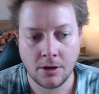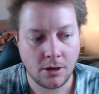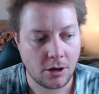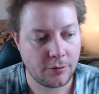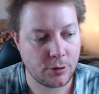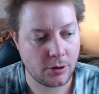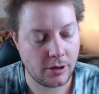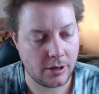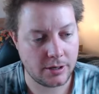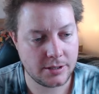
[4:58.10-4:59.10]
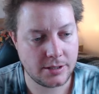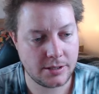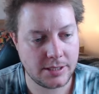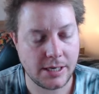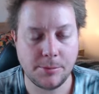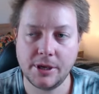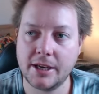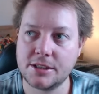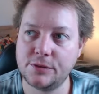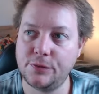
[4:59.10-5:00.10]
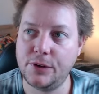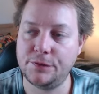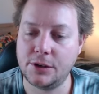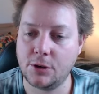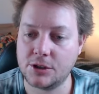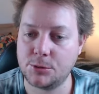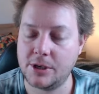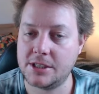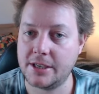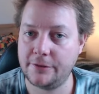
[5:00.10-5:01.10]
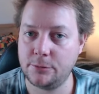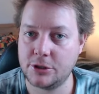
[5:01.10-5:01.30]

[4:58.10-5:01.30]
I've got a TBS 5927,